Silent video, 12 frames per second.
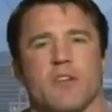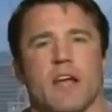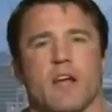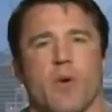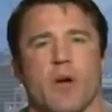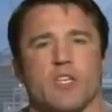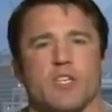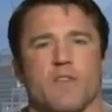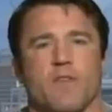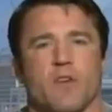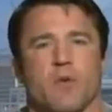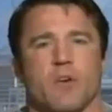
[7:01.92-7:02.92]
to that
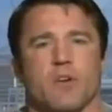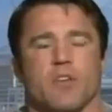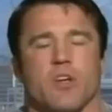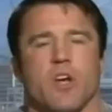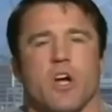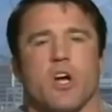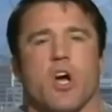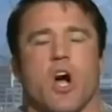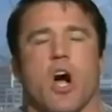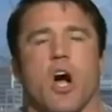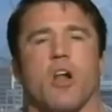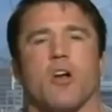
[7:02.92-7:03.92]
question, viewers,
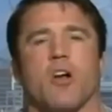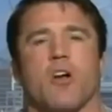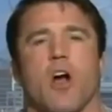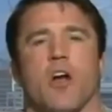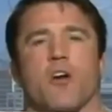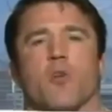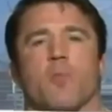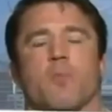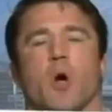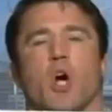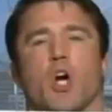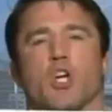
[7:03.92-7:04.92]
call her on
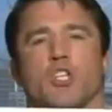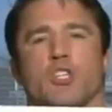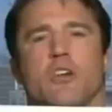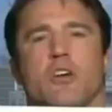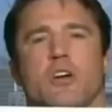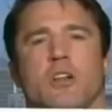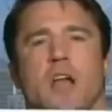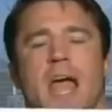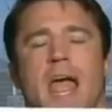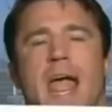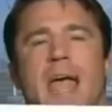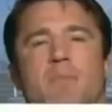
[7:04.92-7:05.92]
her personal
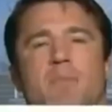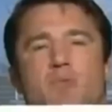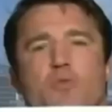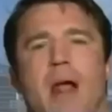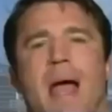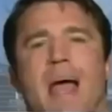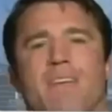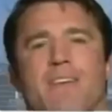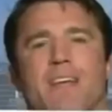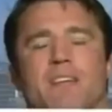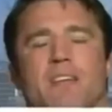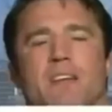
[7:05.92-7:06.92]
and
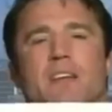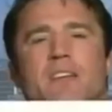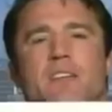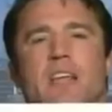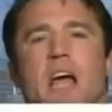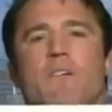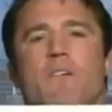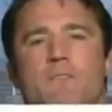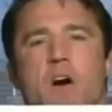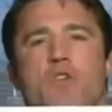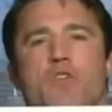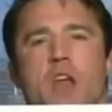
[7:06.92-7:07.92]
private cell
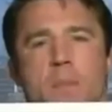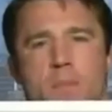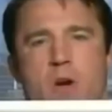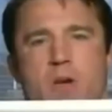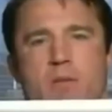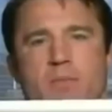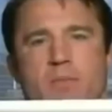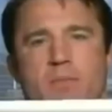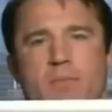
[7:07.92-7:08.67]
phone number.